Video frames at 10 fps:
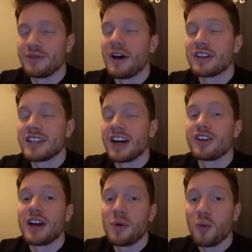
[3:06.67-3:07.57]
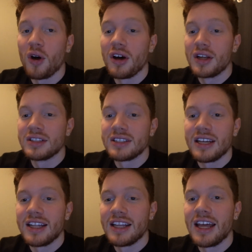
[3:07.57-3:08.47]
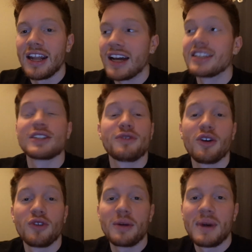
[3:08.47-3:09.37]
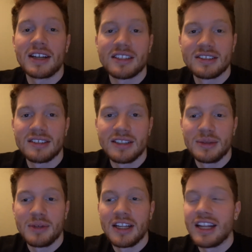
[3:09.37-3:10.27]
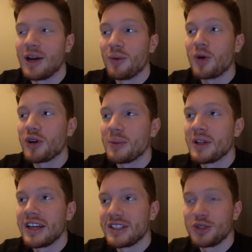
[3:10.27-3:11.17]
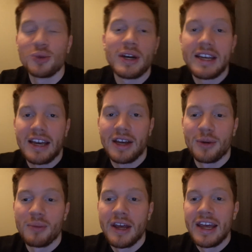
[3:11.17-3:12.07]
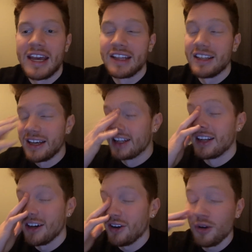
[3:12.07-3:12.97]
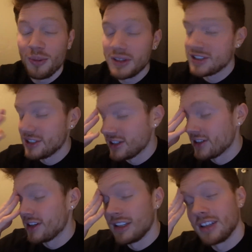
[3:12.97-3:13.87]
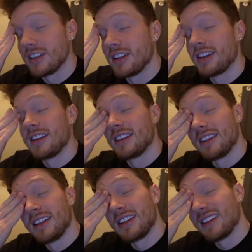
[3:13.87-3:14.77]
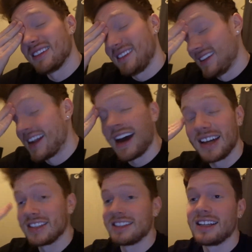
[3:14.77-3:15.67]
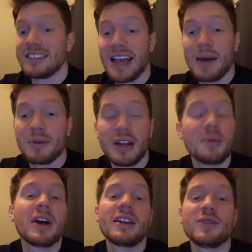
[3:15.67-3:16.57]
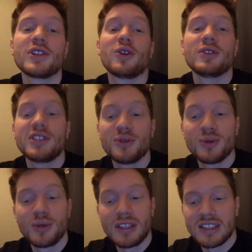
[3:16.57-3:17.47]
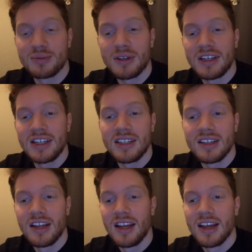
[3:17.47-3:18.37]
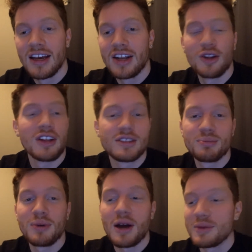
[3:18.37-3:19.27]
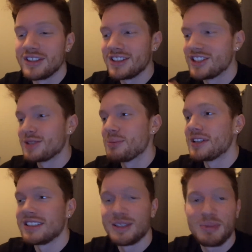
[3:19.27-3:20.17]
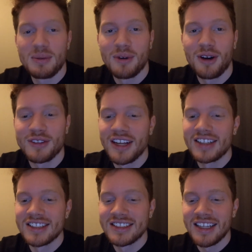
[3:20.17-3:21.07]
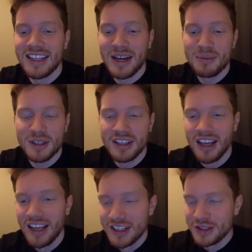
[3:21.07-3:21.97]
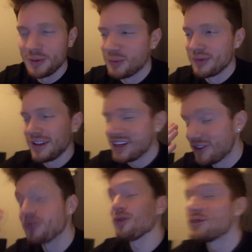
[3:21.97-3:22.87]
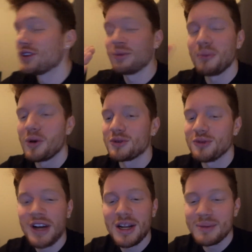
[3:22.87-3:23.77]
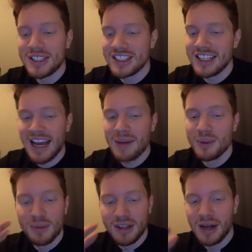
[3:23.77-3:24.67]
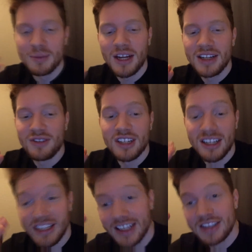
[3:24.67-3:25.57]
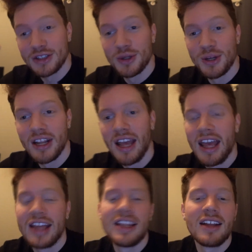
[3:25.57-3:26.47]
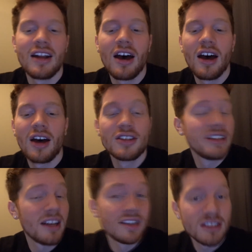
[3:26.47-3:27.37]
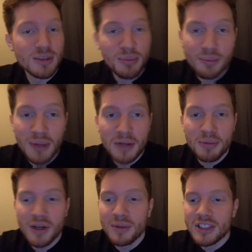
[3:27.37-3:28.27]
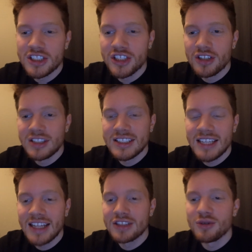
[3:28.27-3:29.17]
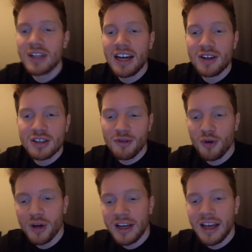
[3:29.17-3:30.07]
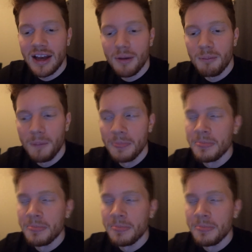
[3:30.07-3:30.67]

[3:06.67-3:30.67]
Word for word: of how tired I was, and then I just fell right back to sleep. And then I woke up at like two A M and then a whole bunch of nonsense happened. I'm not even going to explain. I know that probably just pisses people off that I just said that, but some like the most randomest shit happened, but I'm not even gonna get into it. And then uh, yeah, just been pretty much chilling since. Right now it's four A M